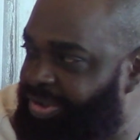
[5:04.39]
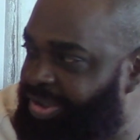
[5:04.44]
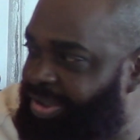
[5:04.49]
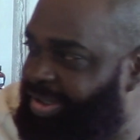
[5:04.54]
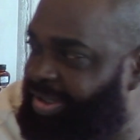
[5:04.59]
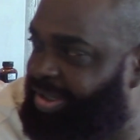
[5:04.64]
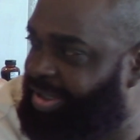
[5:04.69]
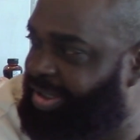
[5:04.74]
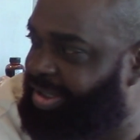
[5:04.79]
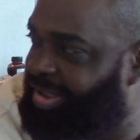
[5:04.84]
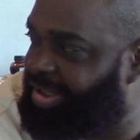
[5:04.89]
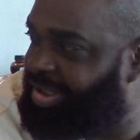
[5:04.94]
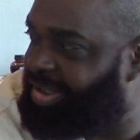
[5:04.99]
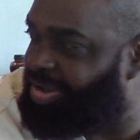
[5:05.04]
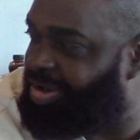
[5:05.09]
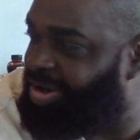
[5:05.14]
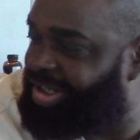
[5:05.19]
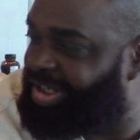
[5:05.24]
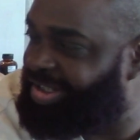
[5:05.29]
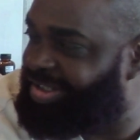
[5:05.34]

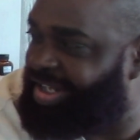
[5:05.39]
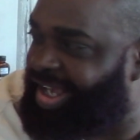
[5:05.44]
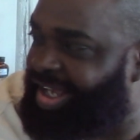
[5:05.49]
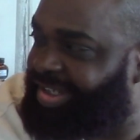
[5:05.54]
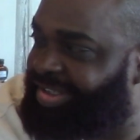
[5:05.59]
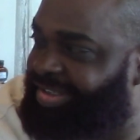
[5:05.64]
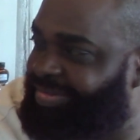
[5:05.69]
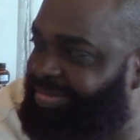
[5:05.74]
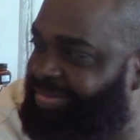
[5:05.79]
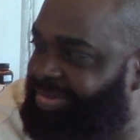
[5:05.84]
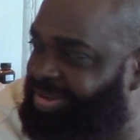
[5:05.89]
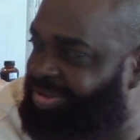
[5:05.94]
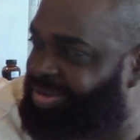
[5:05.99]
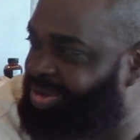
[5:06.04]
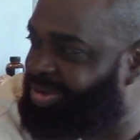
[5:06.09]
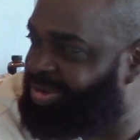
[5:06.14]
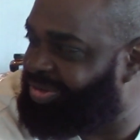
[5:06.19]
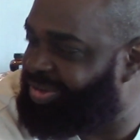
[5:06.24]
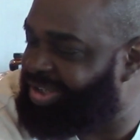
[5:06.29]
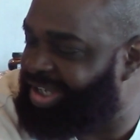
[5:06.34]
an architect with a
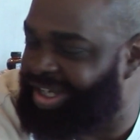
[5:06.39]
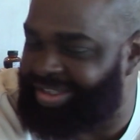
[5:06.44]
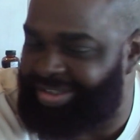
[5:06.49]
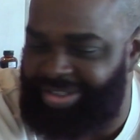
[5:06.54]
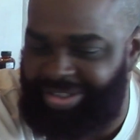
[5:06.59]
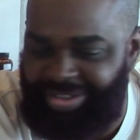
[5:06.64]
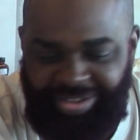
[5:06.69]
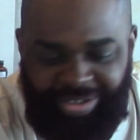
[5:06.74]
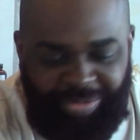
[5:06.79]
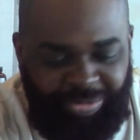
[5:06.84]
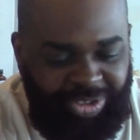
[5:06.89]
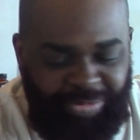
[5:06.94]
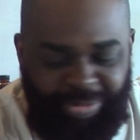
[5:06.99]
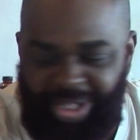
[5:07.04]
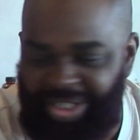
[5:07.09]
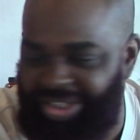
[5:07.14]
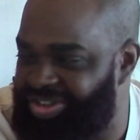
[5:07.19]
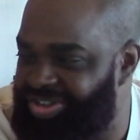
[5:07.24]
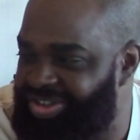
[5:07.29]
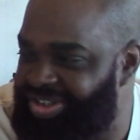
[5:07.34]
turtleneck than some
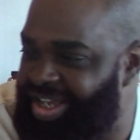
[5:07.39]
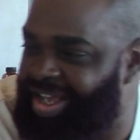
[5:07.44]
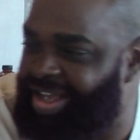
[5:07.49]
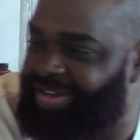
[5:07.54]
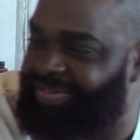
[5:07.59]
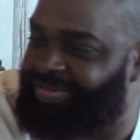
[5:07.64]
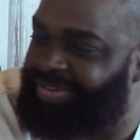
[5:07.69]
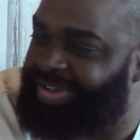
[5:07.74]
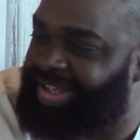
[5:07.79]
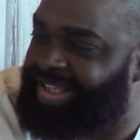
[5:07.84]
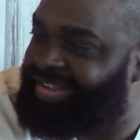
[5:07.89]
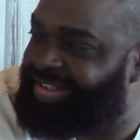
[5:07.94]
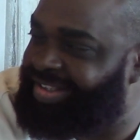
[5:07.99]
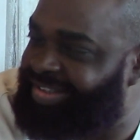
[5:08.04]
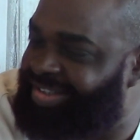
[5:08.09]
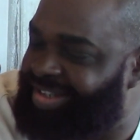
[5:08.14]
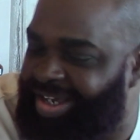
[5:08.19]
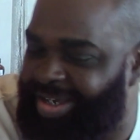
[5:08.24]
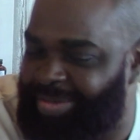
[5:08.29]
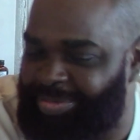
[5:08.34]
smelly chef at that
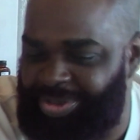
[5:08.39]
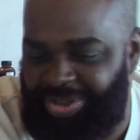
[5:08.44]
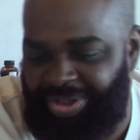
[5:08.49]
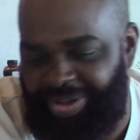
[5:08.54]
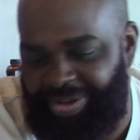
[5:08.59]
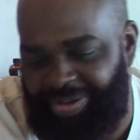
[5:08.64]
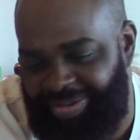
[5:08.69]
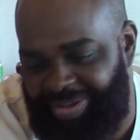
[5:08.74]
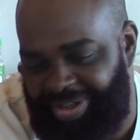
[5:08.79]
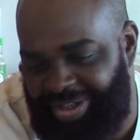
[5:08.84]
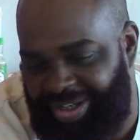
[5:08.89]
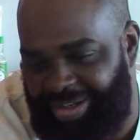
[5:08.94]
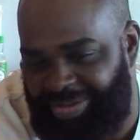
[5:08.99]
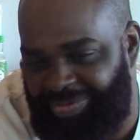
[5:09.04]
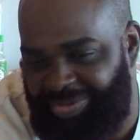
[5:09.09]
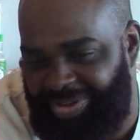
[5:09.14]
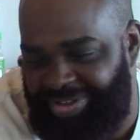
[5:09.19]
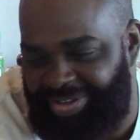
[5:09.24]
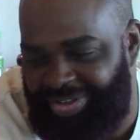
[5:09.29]
time, so I went